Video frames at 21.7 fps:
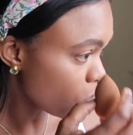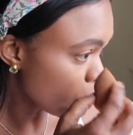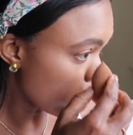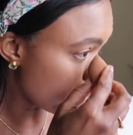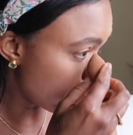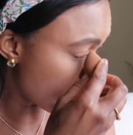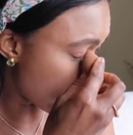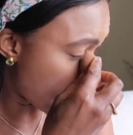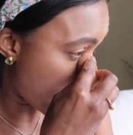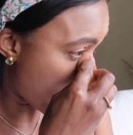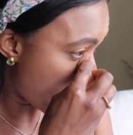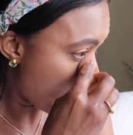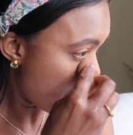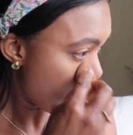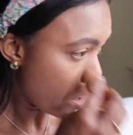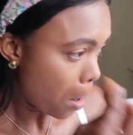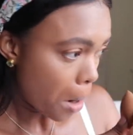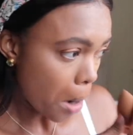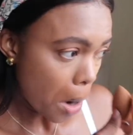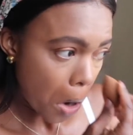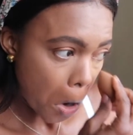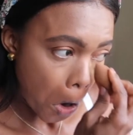you know,
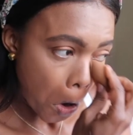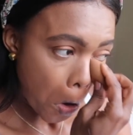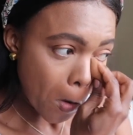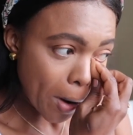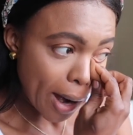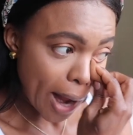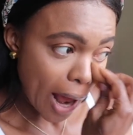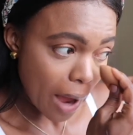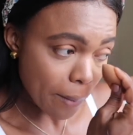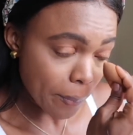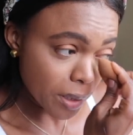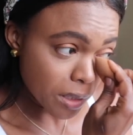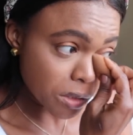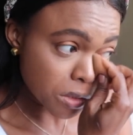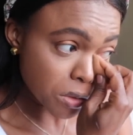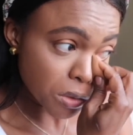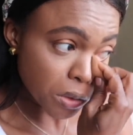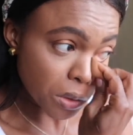what happens to